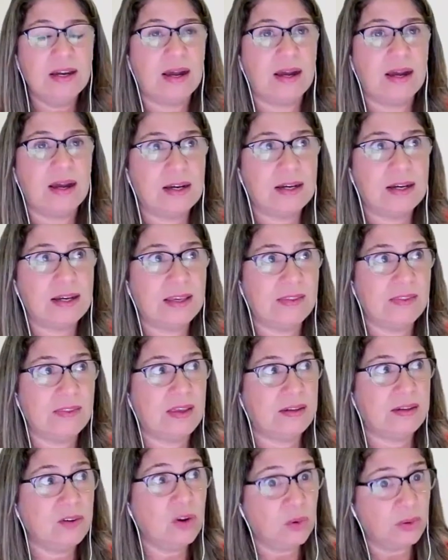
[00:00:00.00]
and
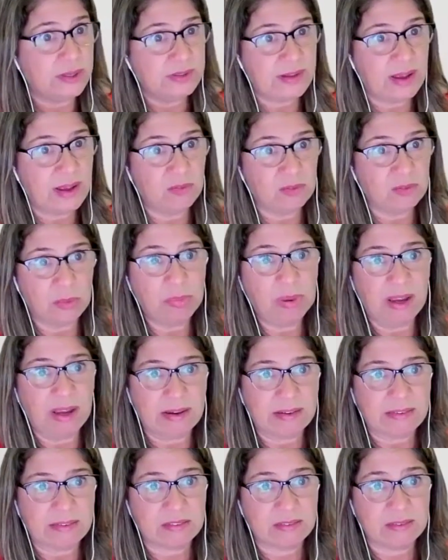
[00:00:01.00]
then going down a
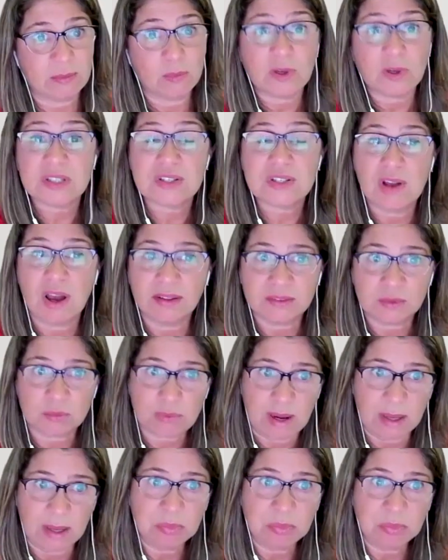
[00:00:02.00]
path that was not the
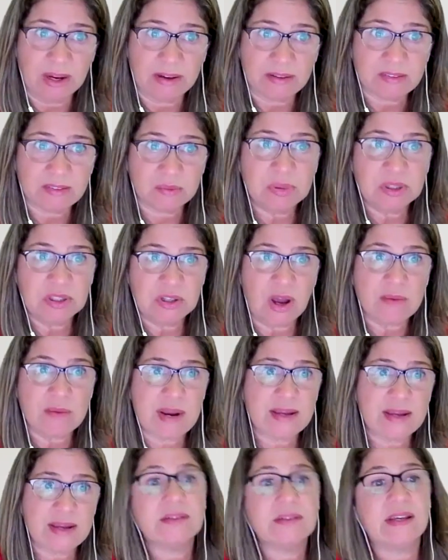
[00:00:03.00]
right path, but not
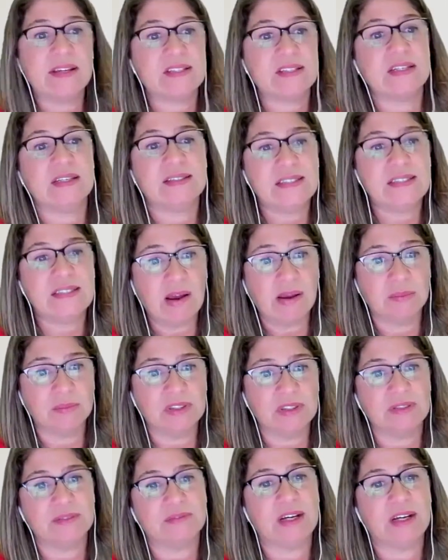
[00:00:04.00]
recognizing it
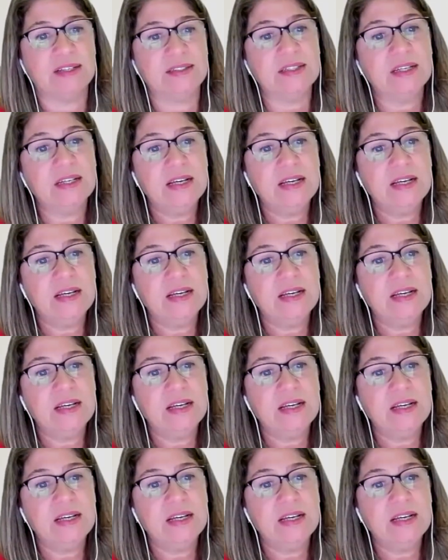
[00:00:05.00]
timely, right?